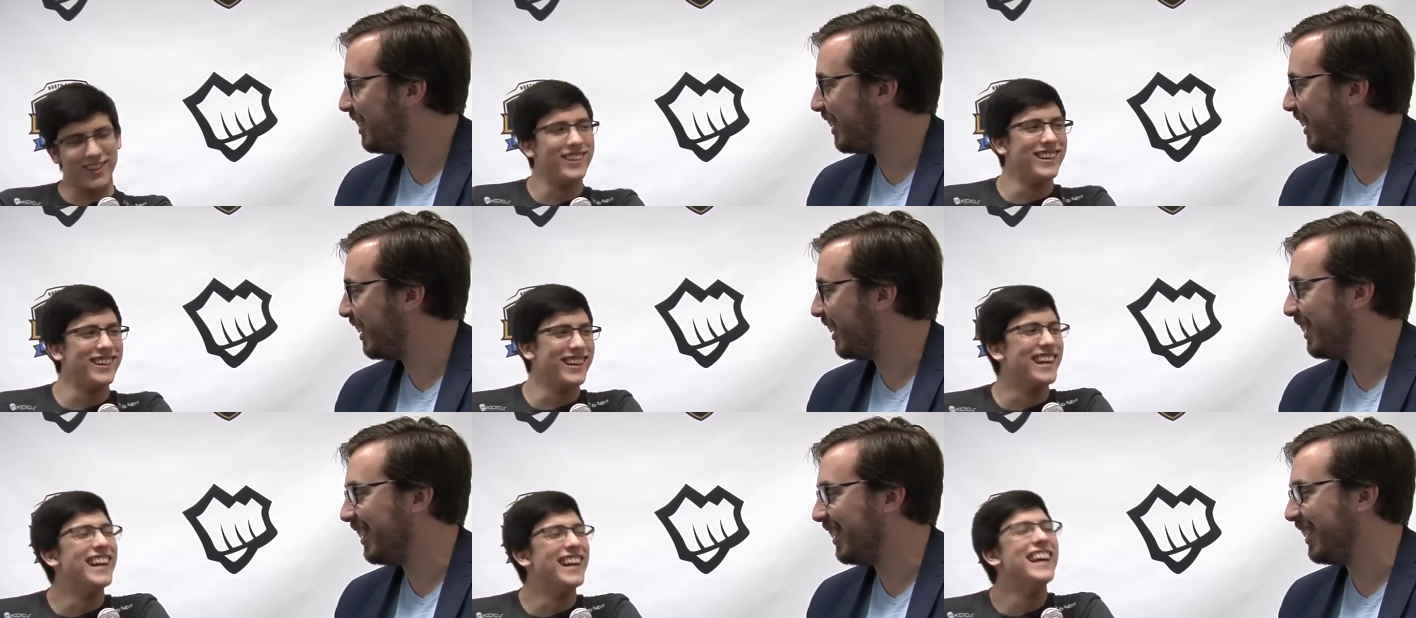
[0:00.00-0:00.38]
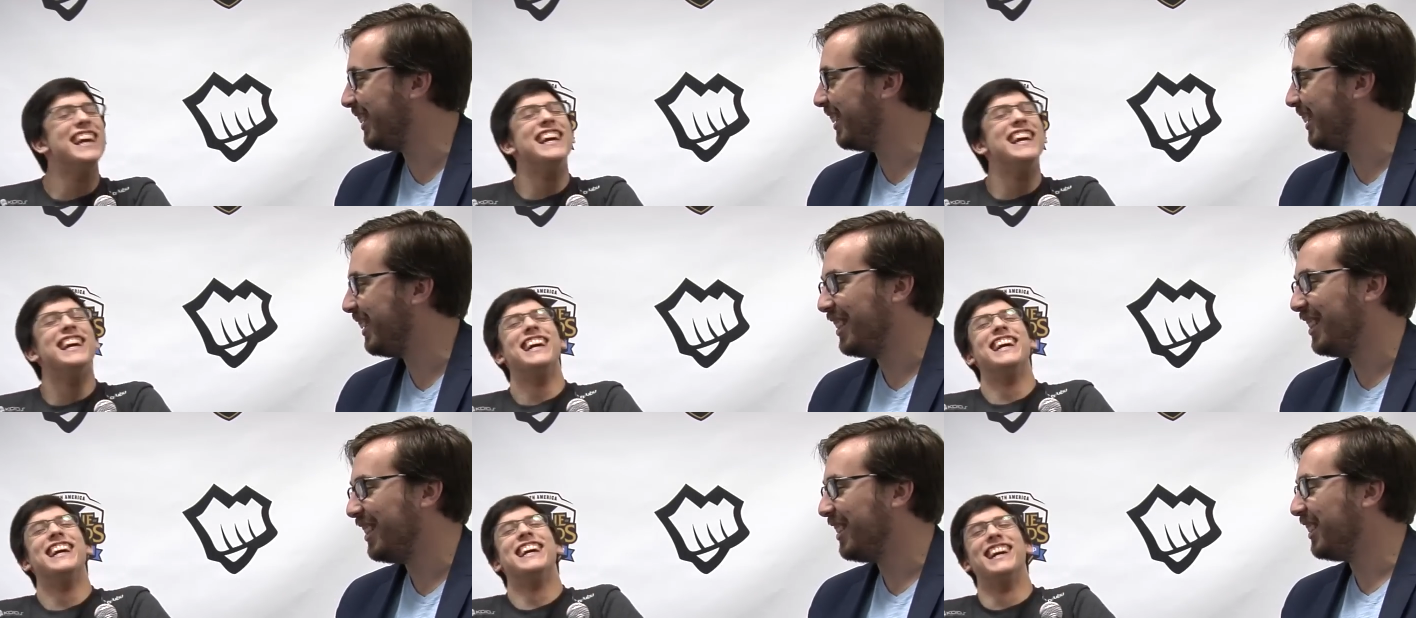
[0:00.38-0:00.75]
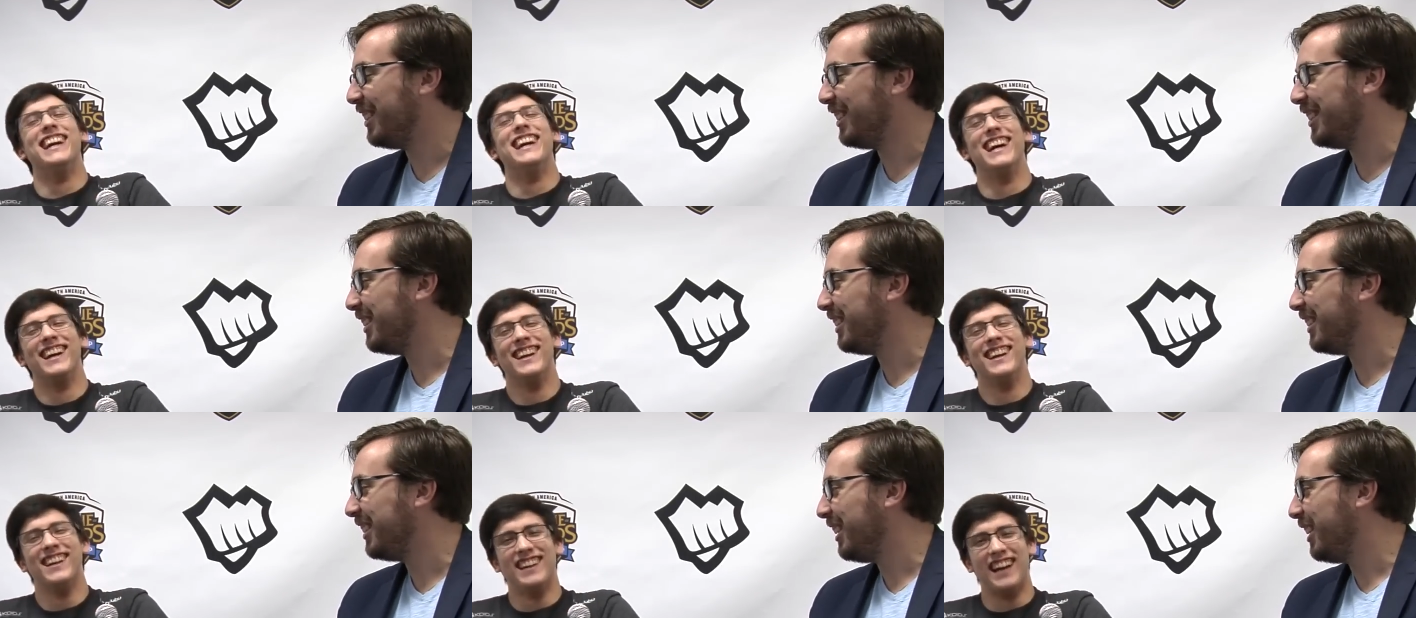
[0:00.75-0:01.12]
Speaker 1: I
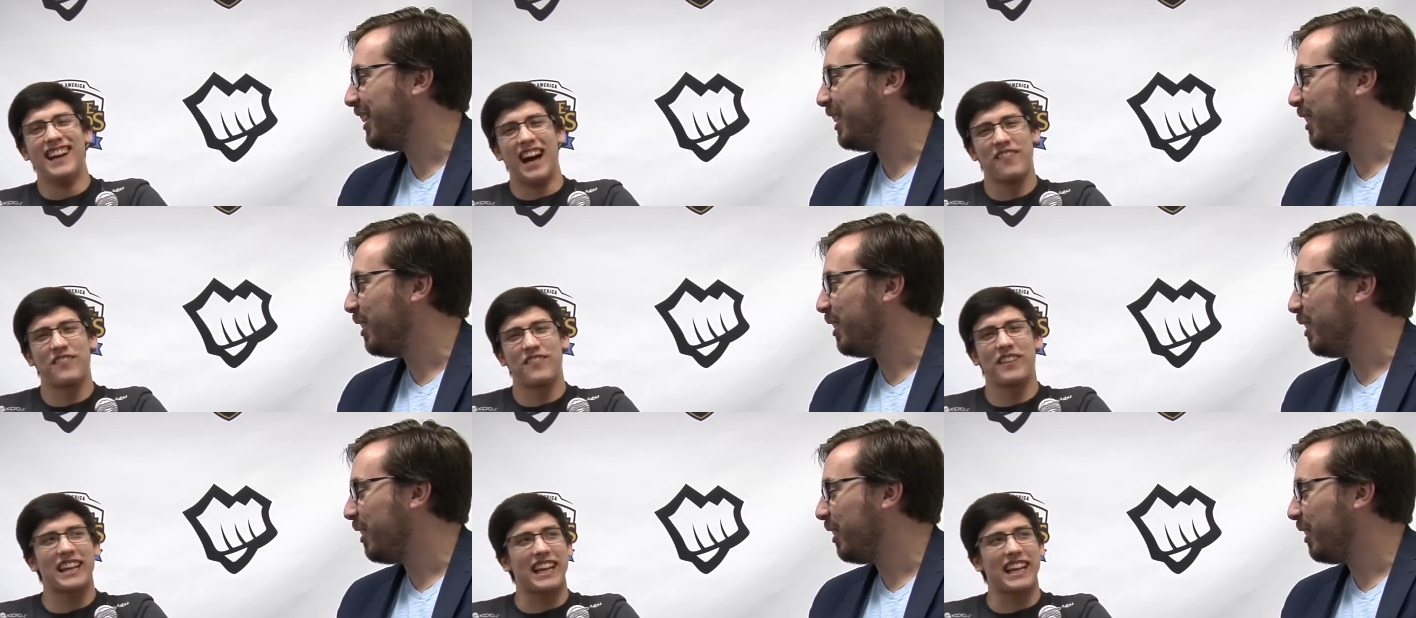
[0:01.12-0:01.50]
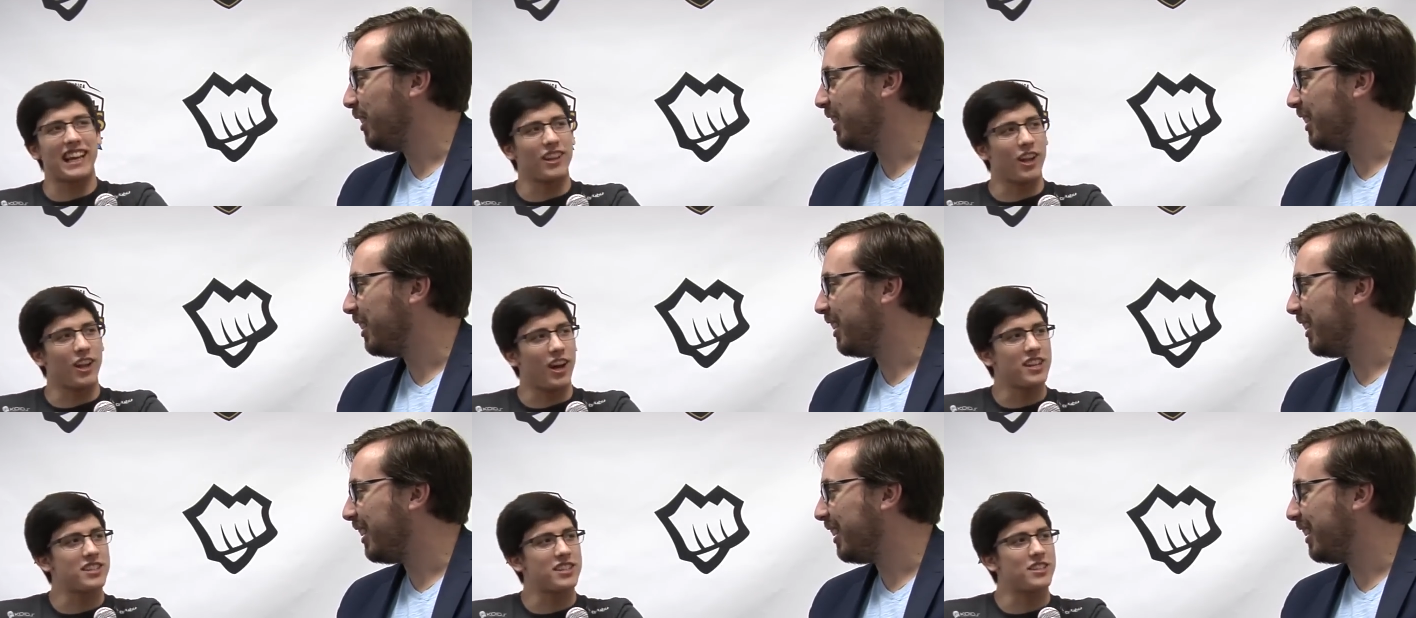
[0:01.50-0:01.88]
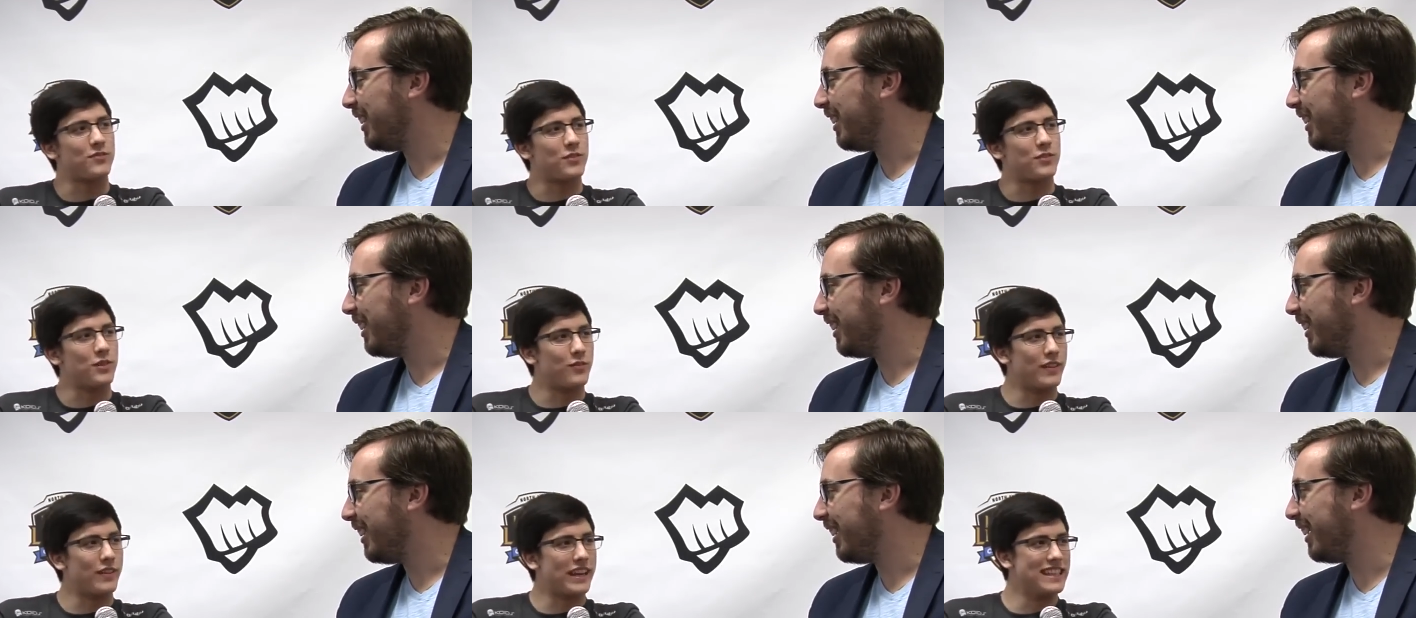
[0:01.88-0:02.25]
feel like I lost a
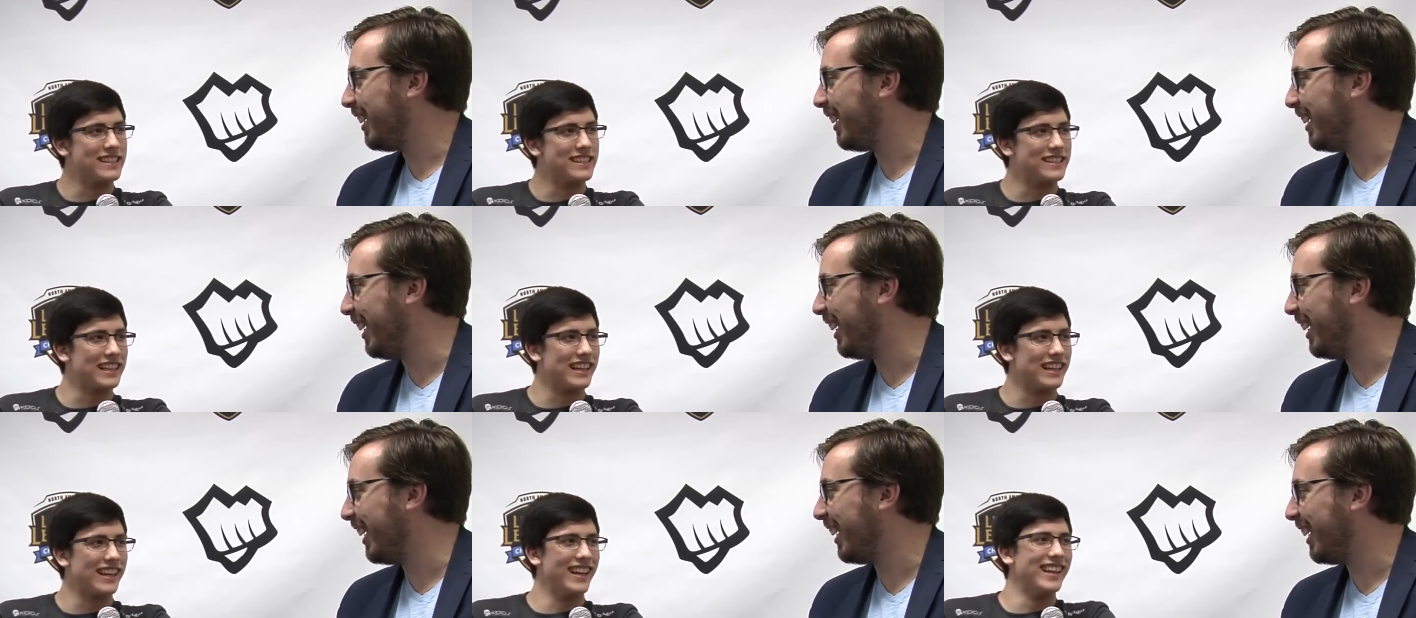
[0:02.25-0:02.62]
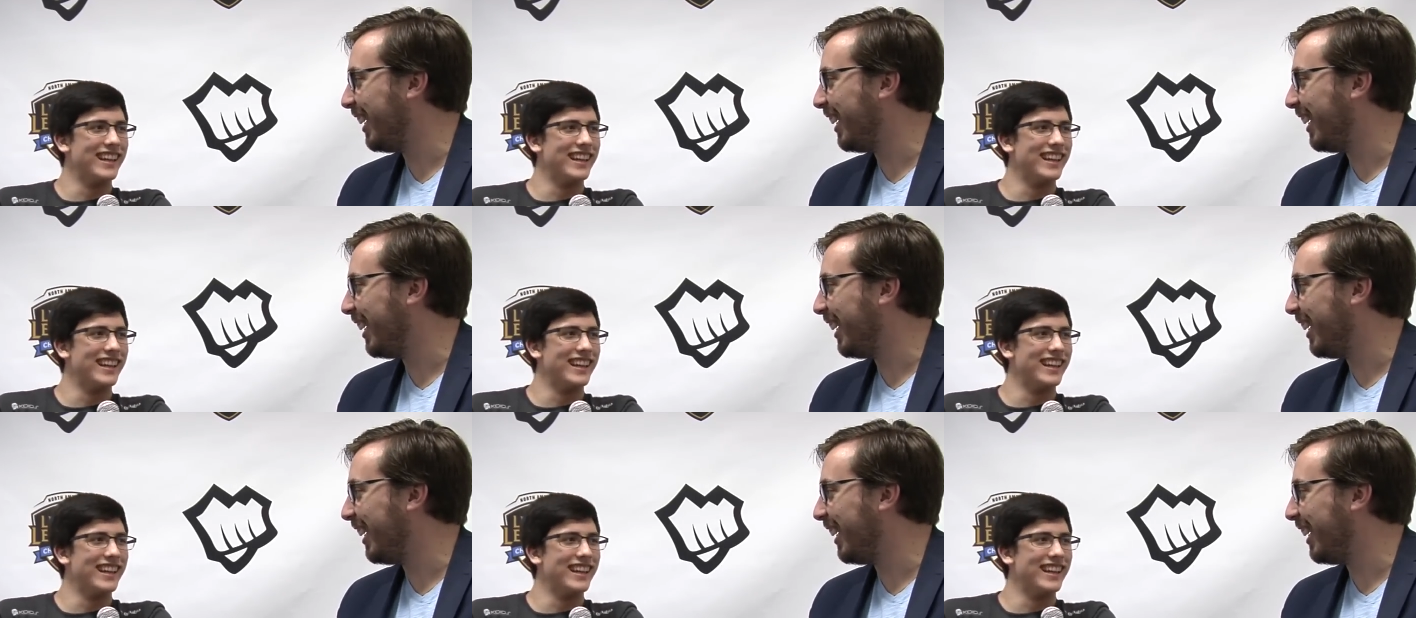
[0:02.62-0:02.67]
few fans there.